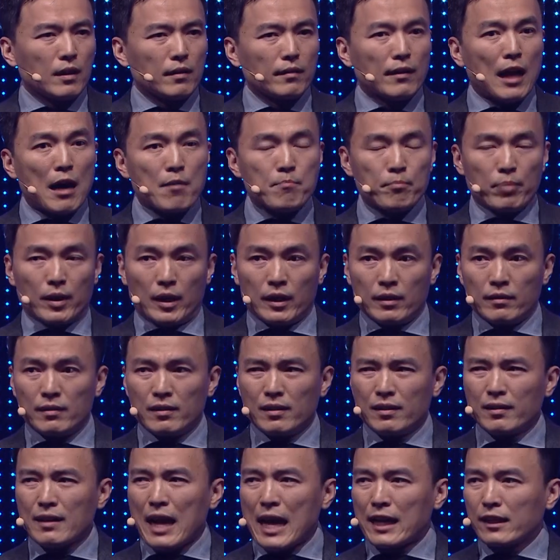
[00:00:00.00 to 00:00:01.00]
number
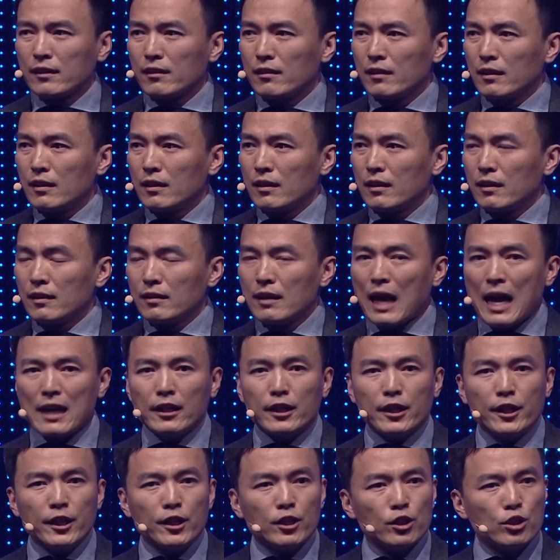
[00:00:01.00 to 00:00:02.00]
like
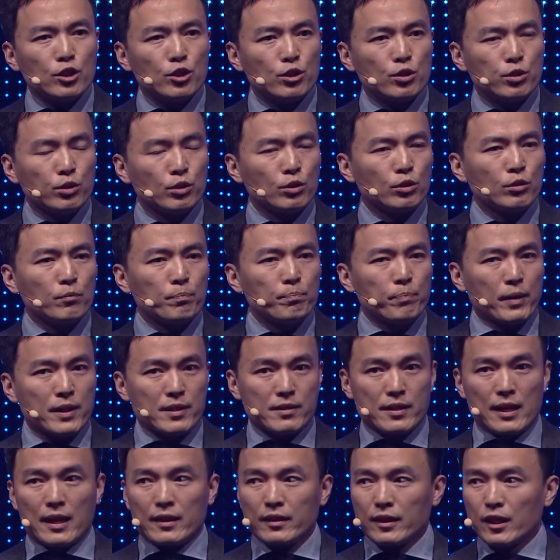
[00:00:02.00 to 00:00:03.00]

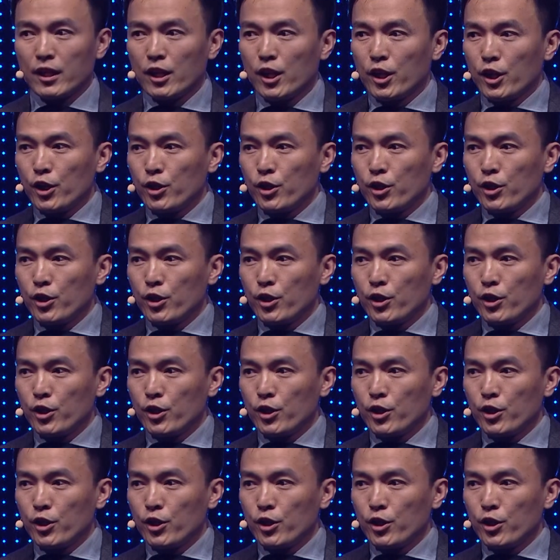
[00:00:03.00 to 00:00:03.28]
92%